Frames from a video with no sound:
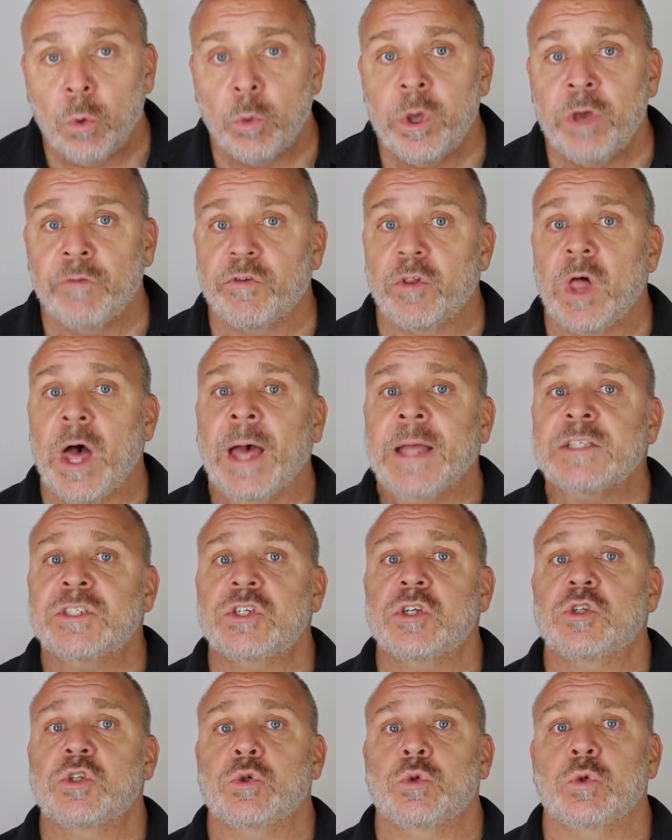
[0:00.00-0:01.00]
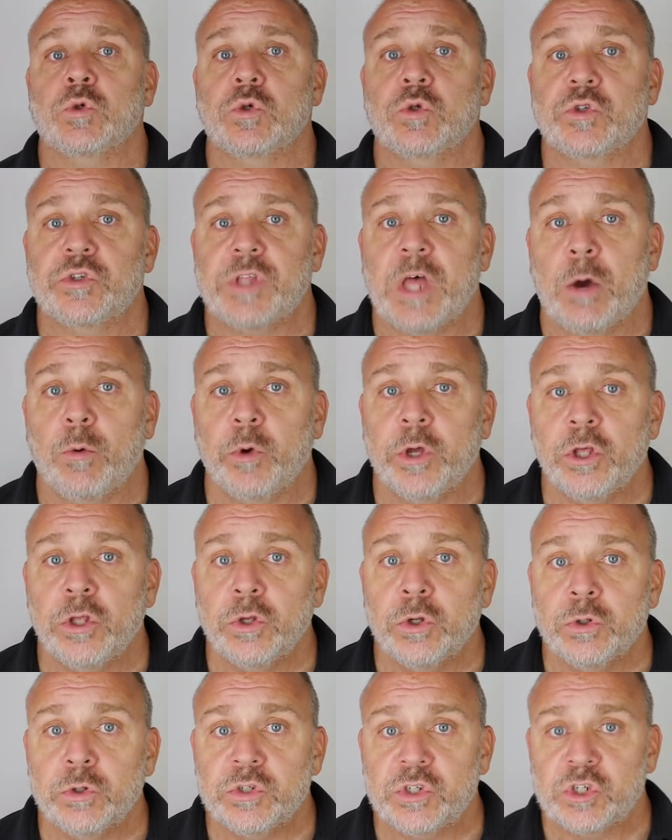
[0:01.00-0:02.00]
We have lots of tools that we
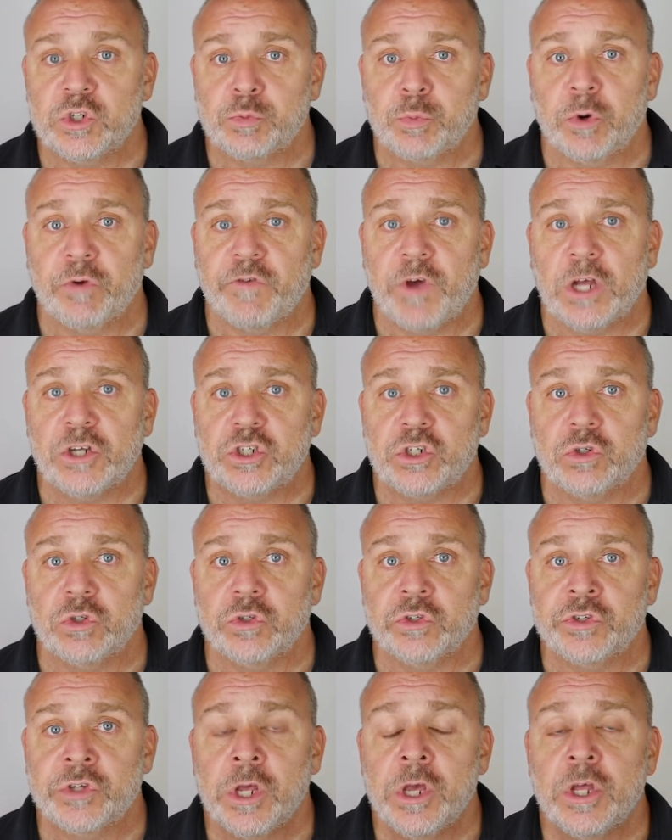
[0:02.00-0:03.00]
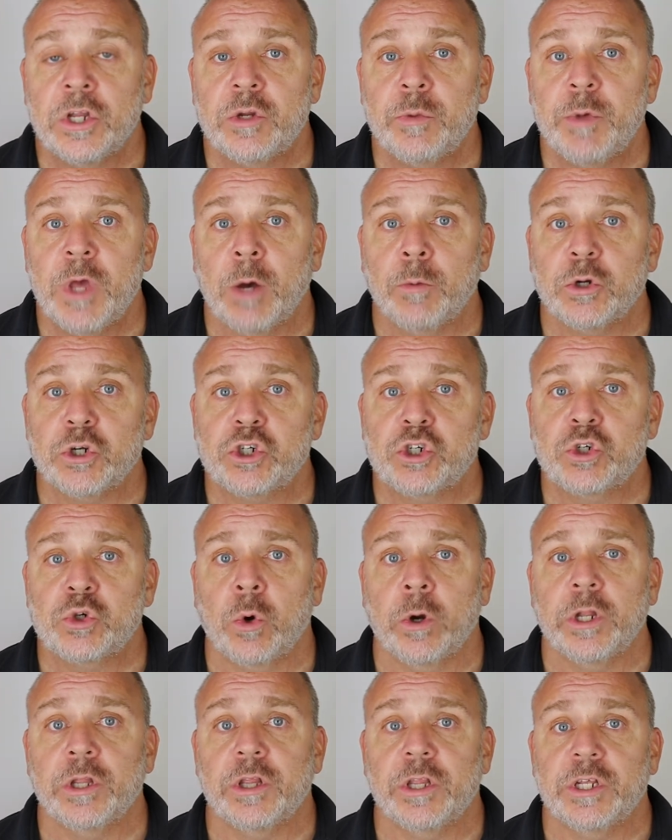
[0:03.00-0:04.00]
use as professionals to be able to
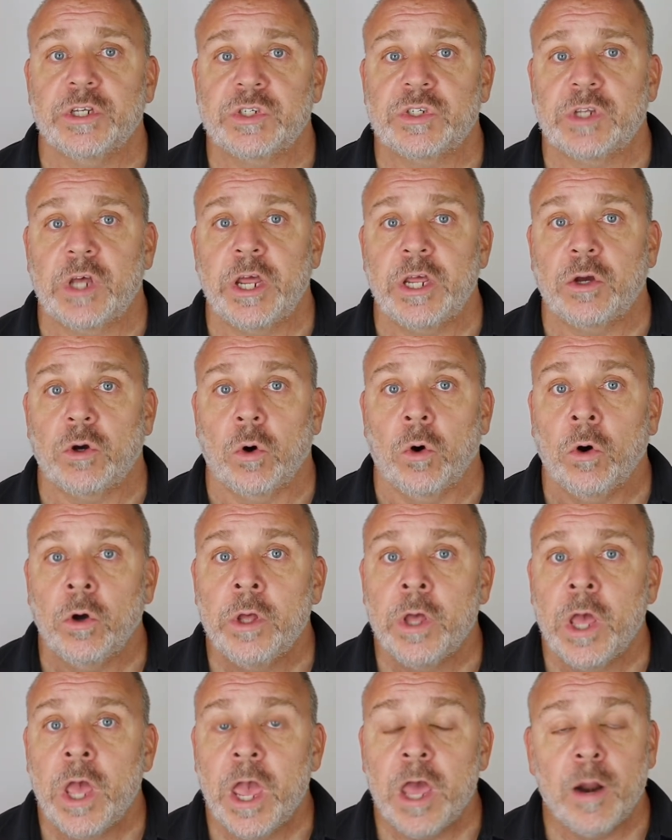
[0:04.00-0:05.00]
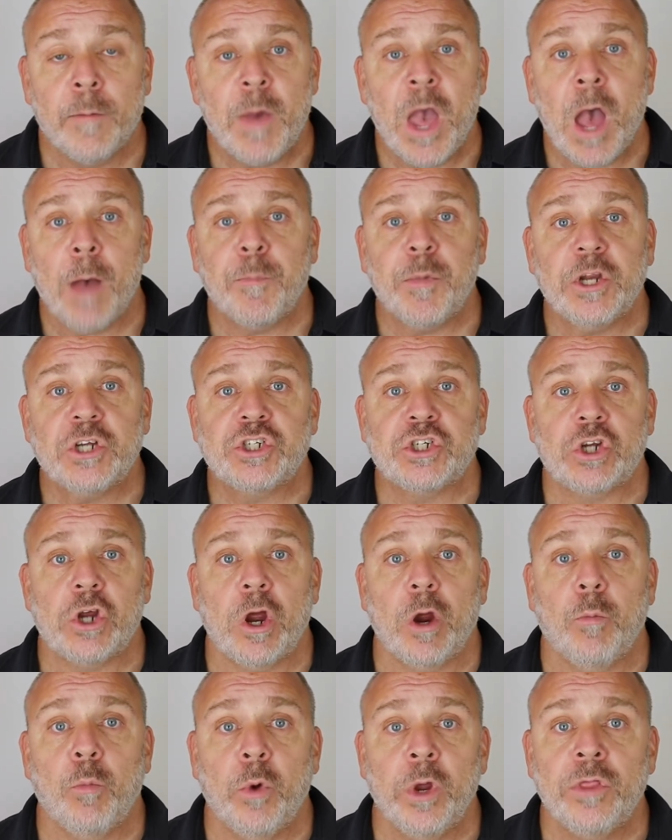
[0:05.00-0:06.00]
shorten this cycle, and I'm happy to
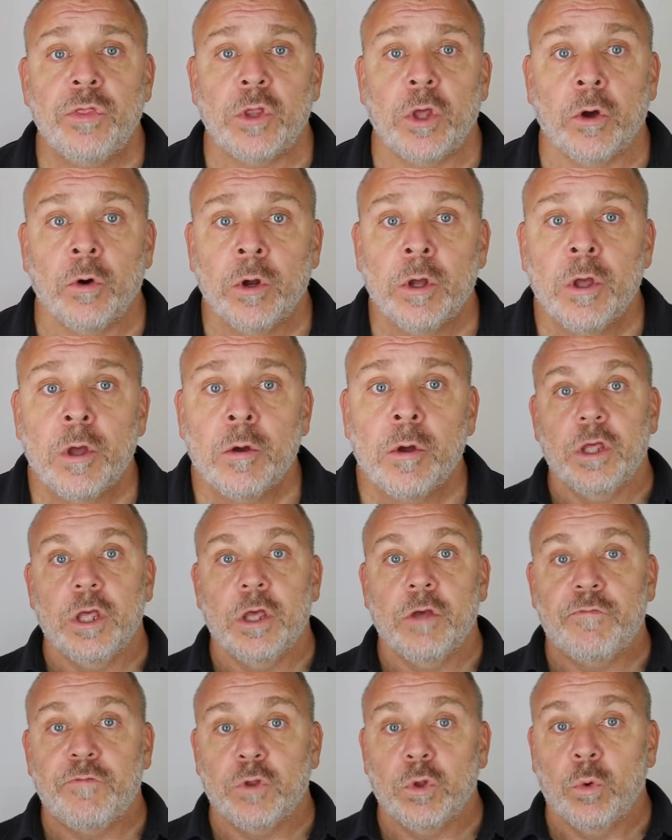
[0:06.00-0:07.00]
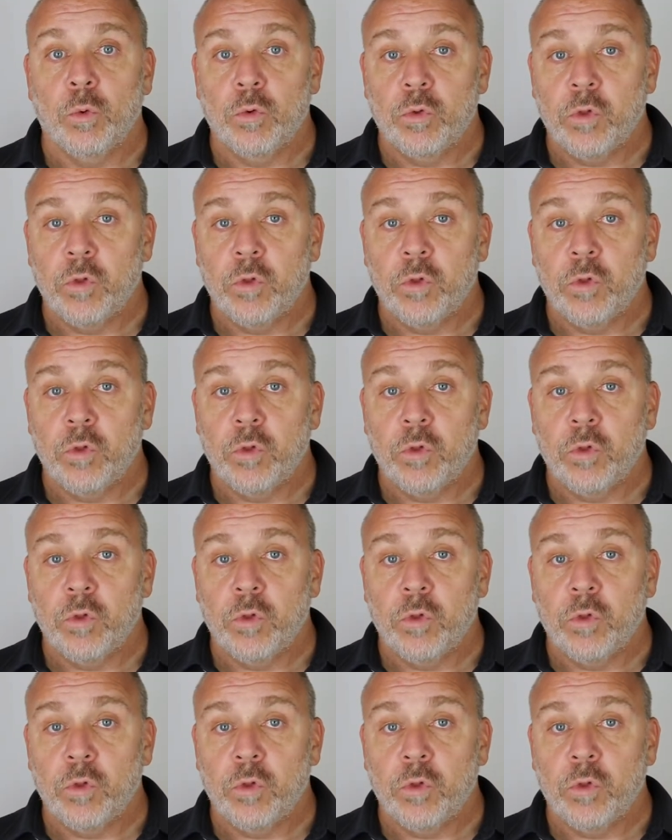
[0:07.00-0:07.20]
share them with you. If you